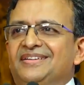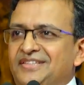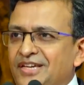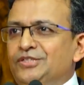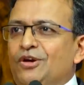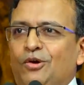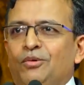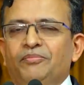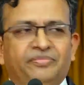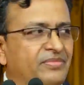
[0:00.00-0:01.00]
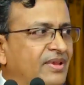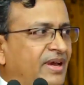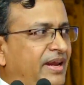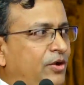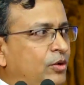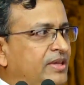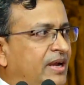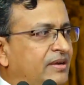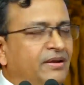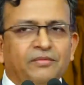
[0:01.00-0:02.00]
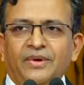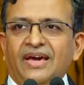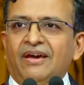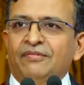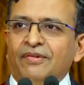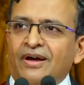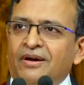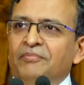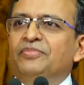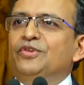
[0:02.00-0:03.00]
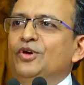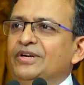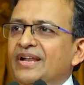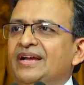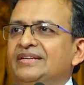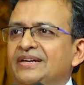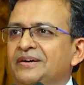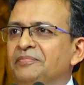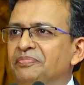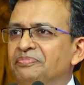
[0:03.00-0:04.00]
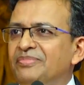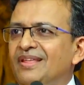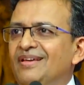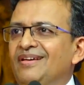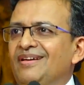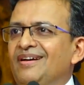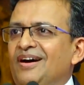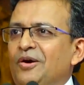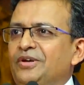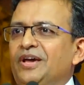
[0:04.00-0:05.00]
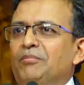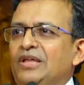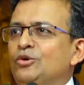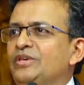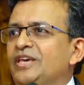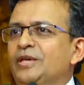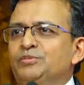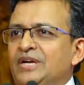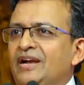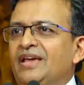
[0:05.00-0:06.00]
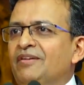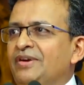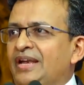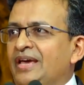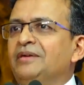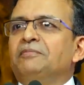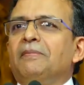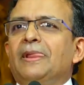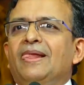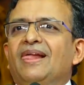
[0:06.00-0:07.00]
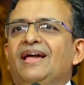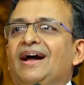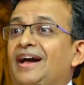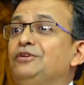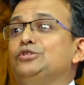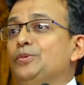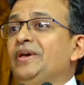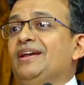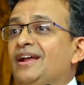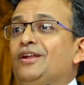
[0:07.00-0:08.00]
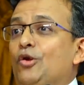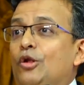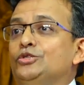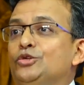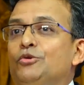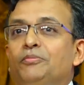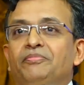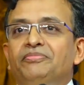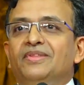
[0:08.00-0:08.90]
Years ago, and I know that we have your director out here, Madhu, he keeps running every day. I used to be a runner also,